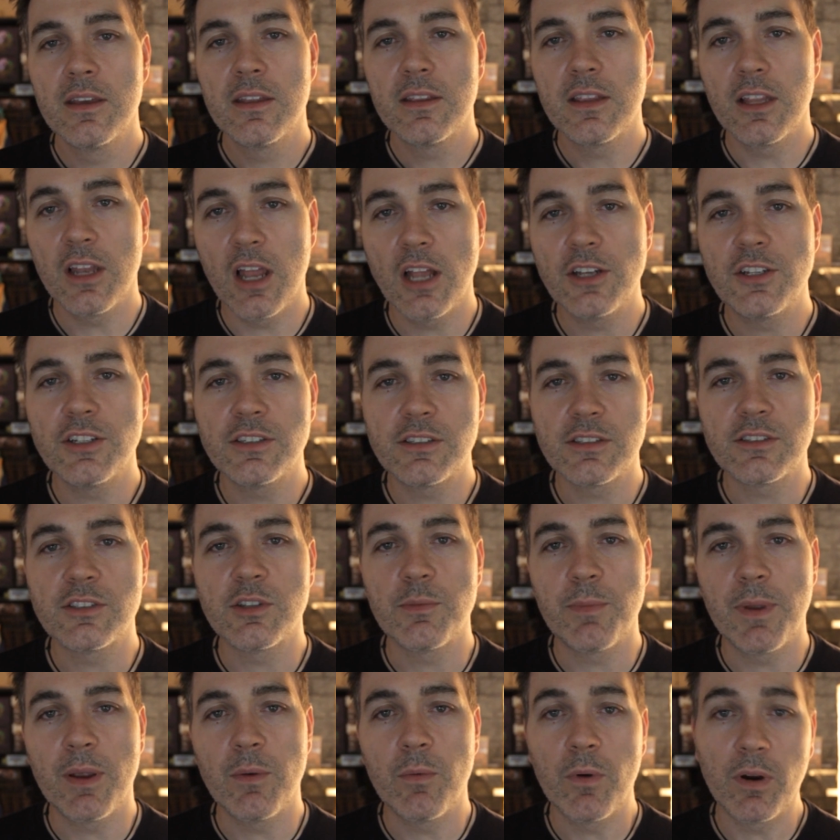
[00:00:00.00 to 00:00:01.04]
The logistics are
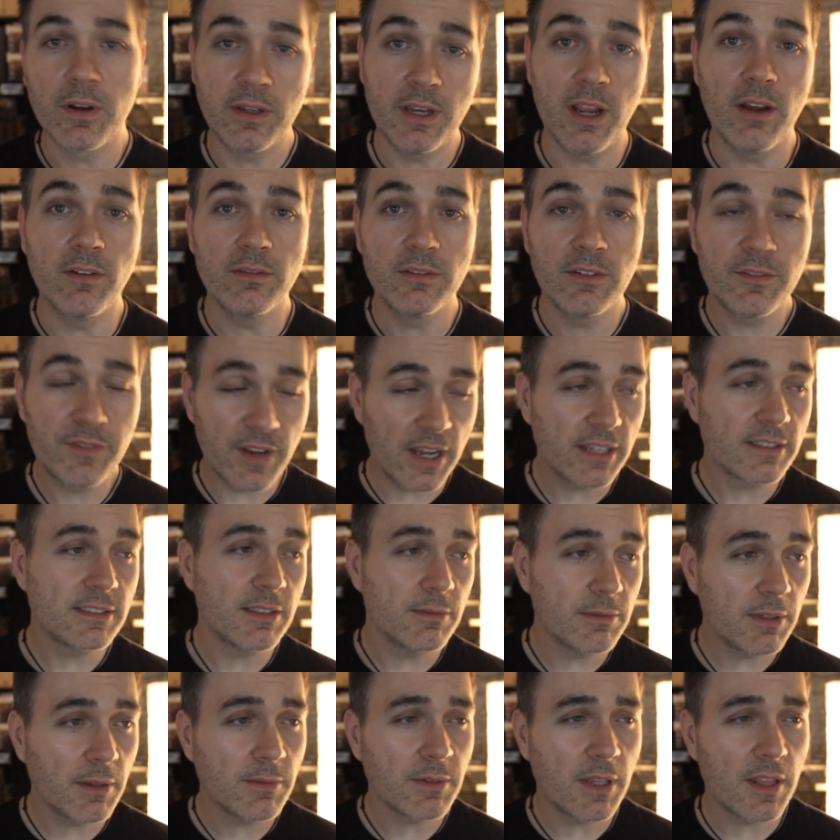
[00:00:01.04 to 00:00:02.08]
being worked out. In fact,
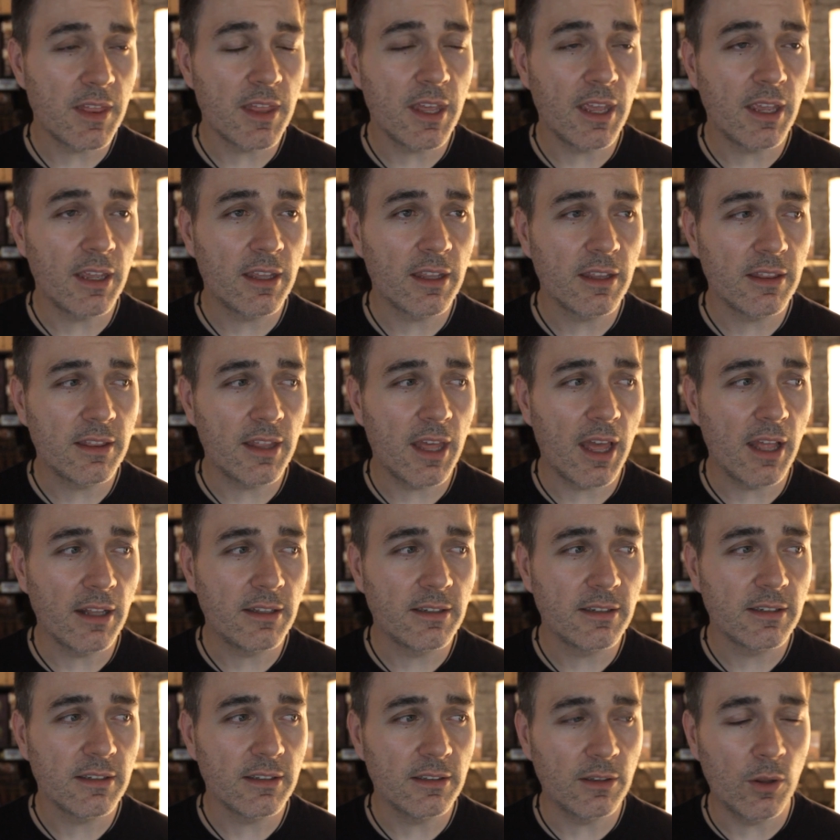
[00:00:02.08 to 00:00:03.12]
sometimes I think
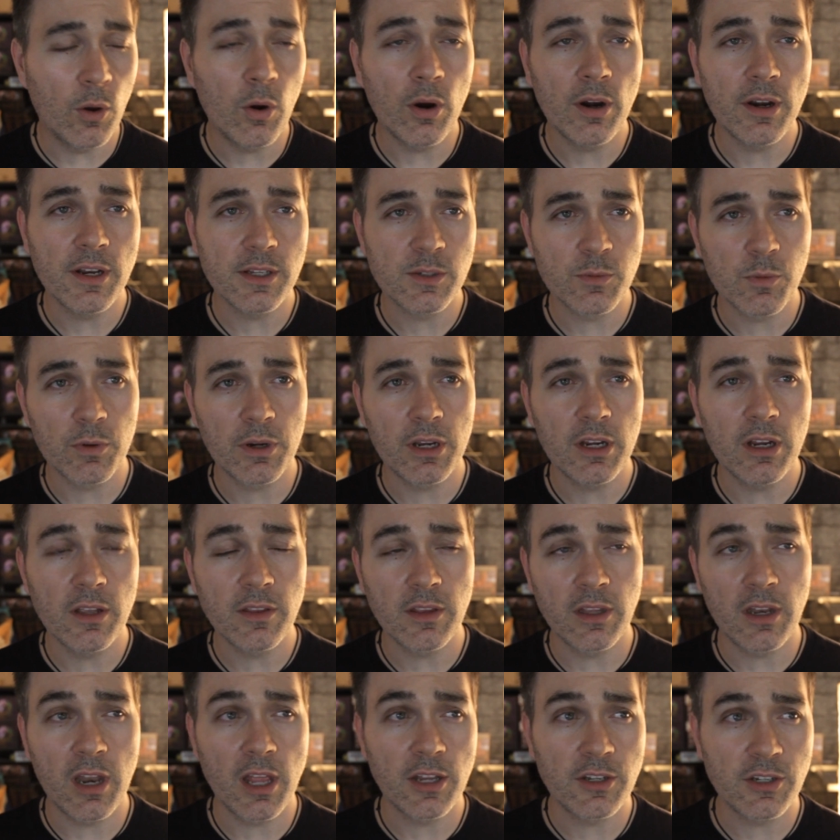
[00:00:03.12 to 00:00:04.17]
that Lauren is working on
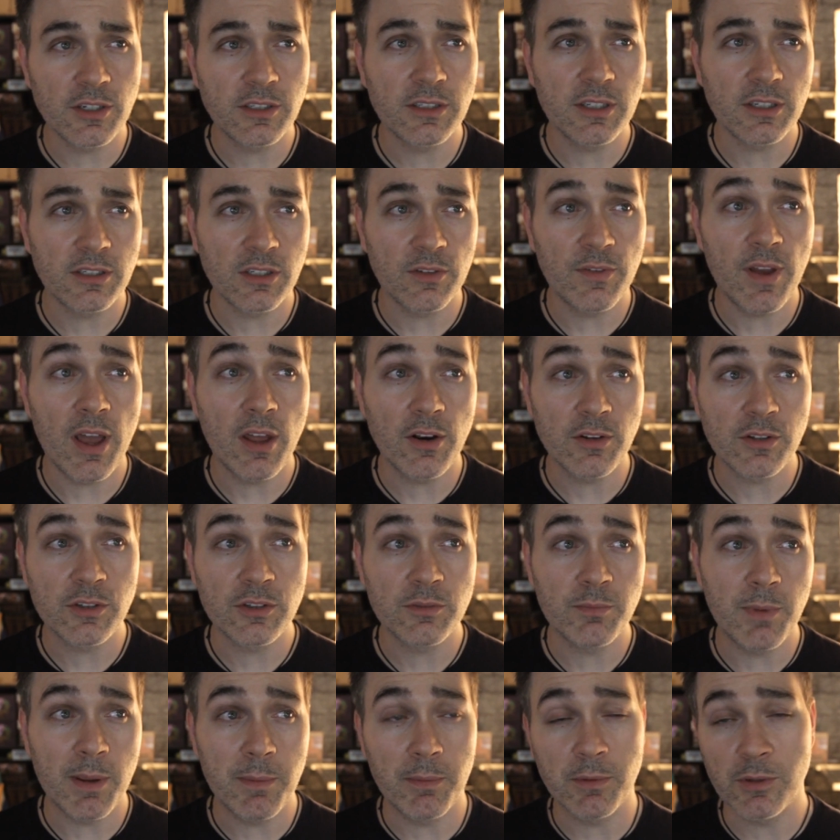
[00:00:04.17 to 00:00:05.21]
the logistics of how
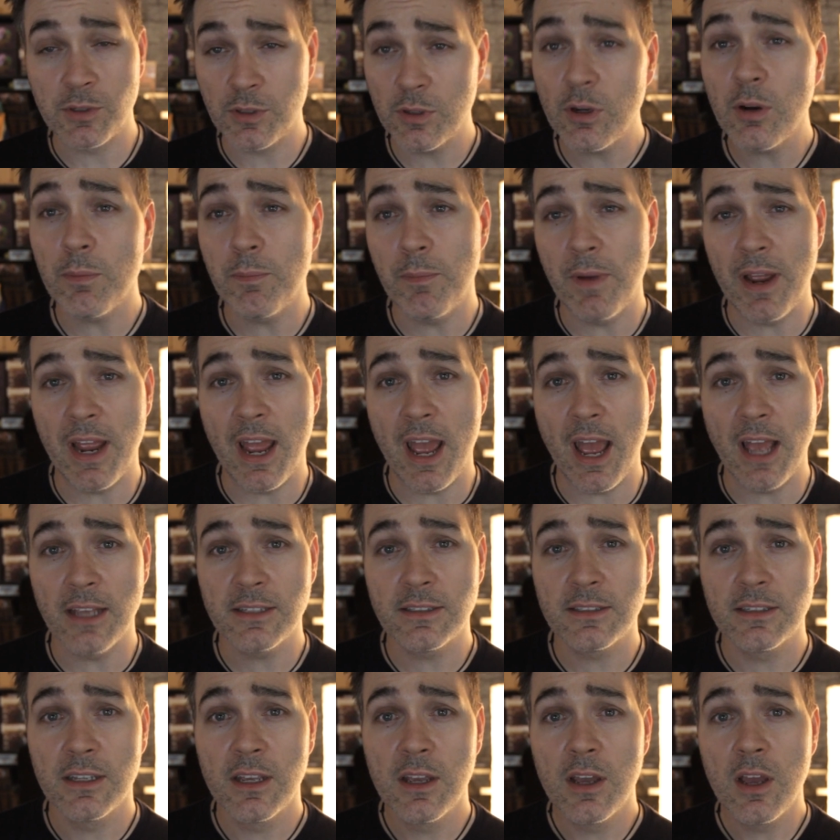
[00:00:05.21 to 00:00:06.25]
to maple syrup my
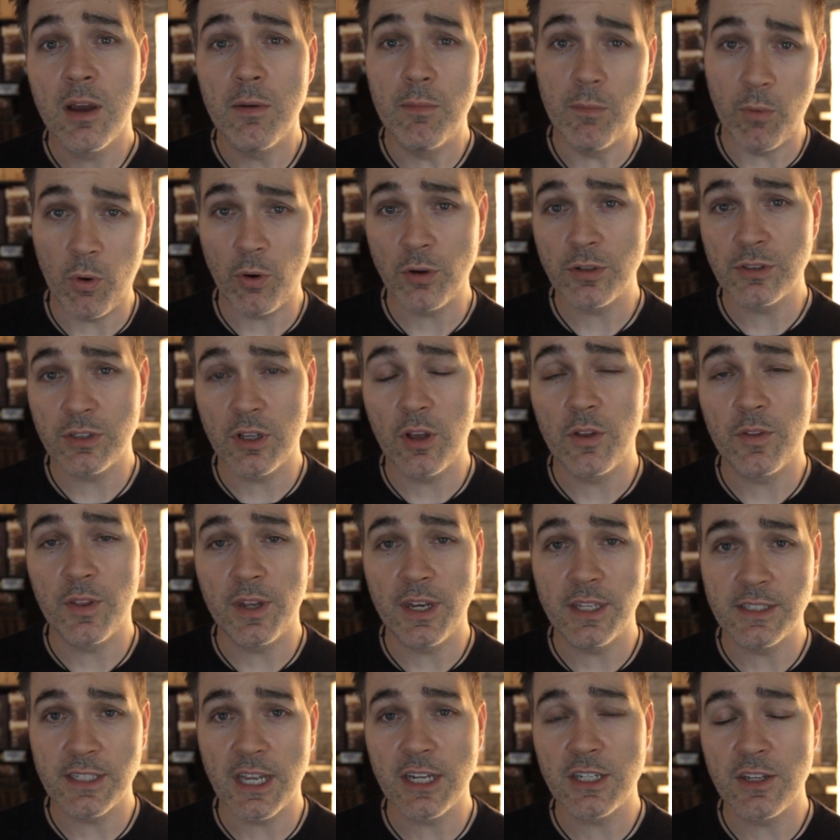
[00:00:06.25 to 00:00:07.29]
ass more so than
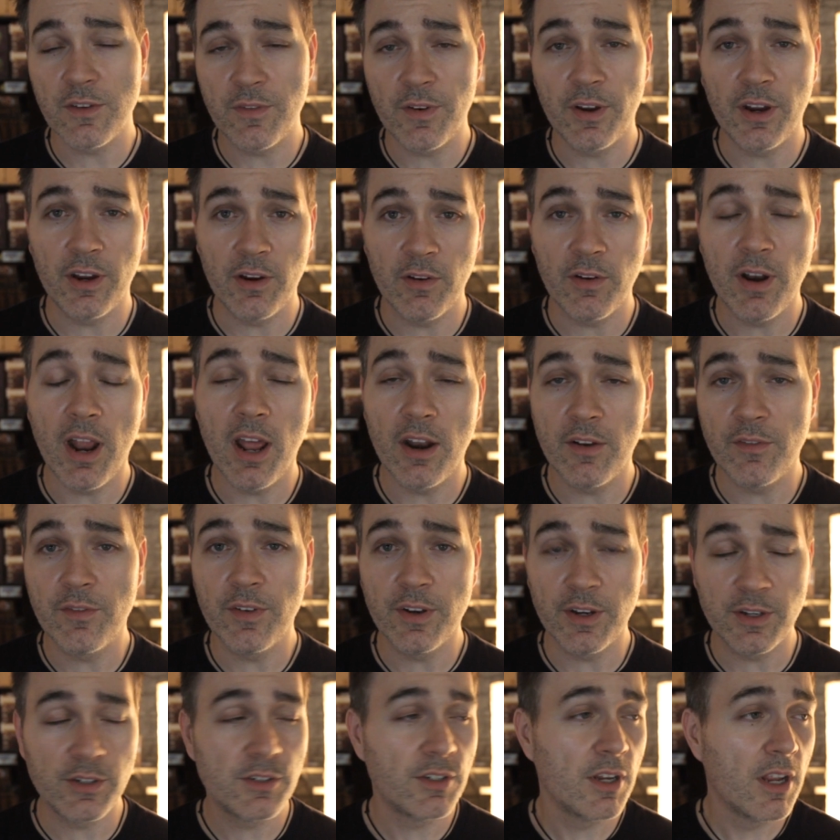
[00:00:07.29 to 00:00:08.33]
he's actually figuring out how to
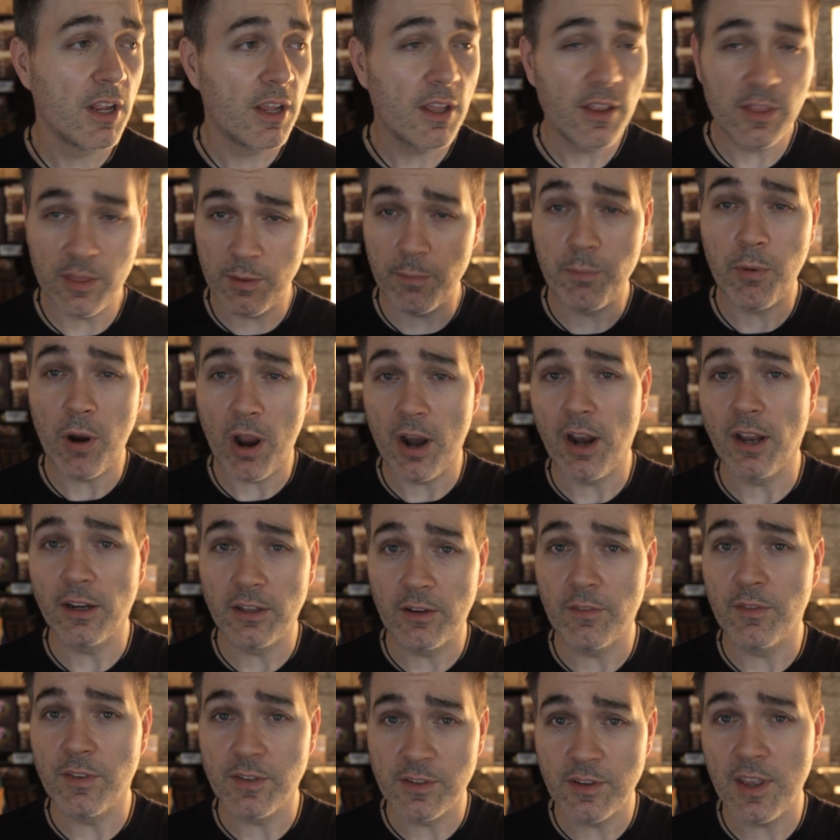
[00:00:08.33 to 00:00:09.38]
finish the product
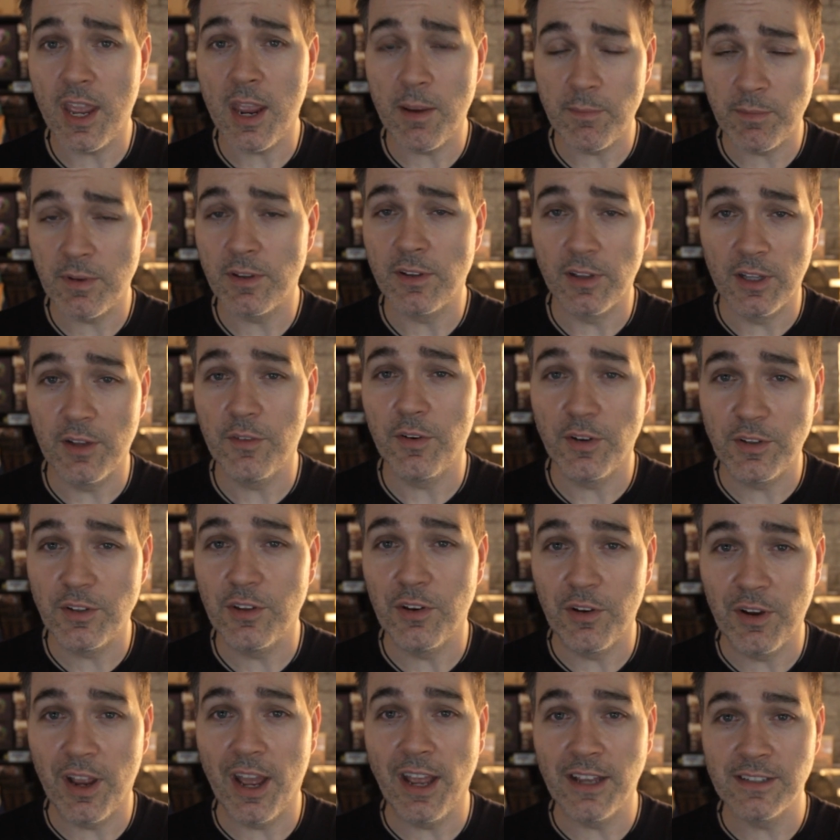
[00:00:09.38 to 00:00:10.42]
of this game to deliver it
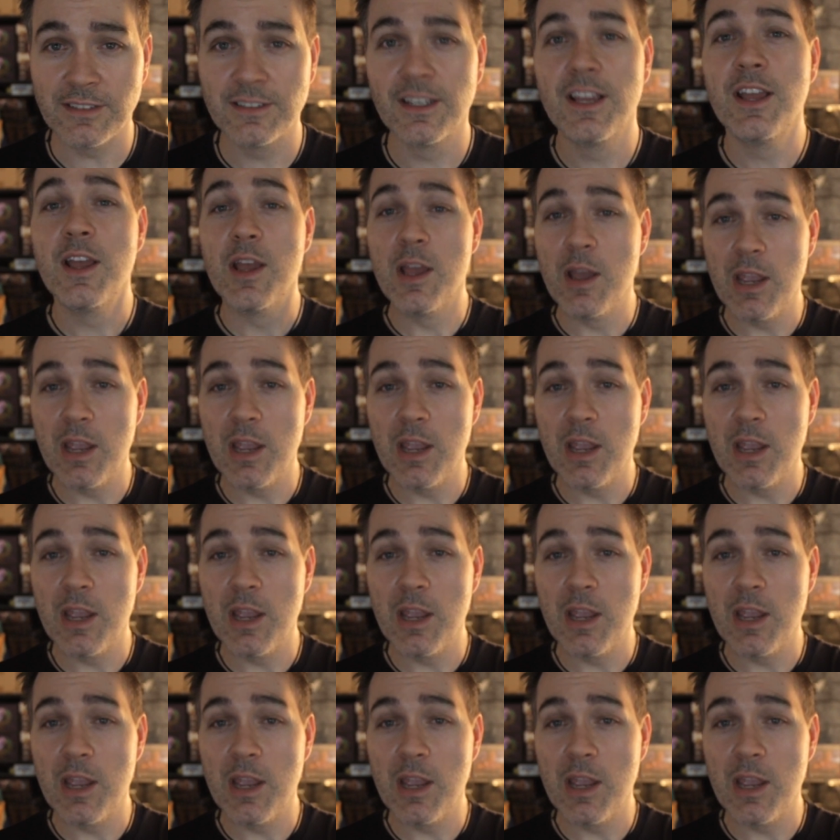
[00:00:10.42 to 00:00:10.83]
to you guys.